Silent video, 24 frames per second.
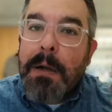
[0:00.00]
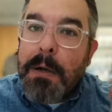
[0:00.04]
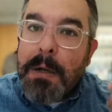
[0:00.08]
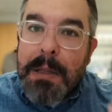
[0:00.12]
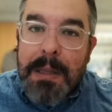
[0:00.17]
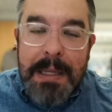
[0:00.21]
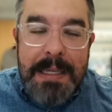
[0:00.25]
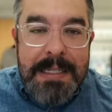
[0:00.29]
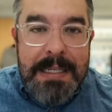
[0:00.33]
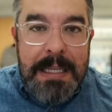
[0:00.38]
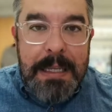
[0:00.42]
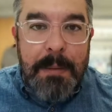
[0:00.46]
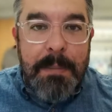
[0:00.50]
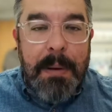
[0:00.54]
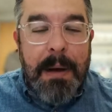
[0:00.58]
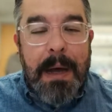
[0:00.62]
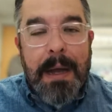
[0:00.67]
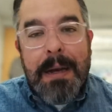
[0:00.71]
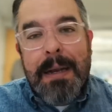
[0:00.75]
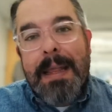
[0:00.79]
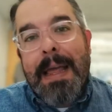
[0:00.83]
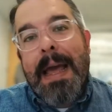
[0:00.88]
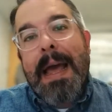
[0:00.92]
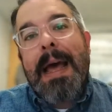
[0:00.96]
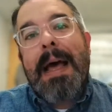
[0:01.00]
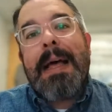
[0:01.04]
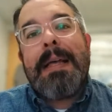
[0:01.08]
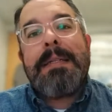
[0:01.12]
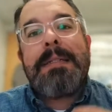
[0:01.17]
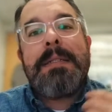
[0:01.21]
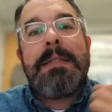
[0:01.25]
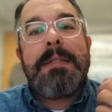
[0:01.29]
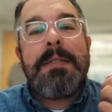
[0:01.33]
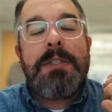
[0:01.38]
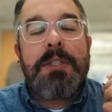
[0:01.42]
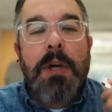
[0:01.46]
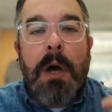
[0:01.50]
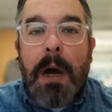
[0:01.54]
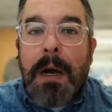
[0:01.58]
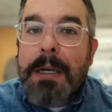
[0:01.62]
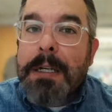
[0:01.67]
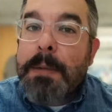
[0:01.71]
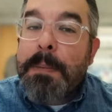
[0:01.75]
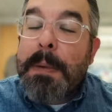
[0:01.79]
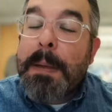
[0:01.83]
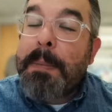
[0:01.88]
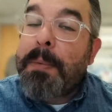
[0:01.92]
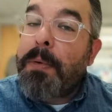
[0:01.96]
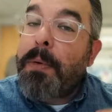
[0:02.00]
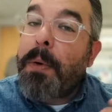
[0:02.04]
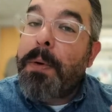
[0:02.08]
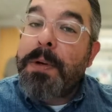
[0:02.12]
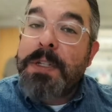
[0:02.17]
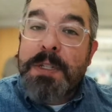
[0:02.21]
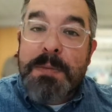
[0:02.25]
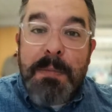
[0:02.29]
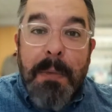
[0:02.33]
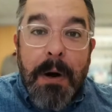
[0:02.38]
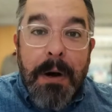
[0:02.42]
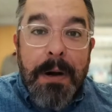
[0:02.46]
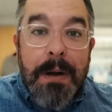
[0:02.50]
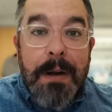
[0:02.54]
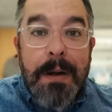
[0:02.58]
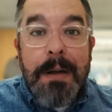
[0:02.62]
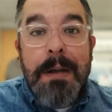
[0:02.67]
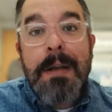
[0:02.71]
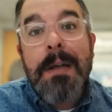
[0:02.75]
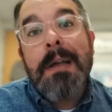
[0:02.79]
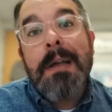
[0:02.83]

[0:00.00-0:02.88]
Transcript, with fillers: listen to podcasts, talk to people who are smarter,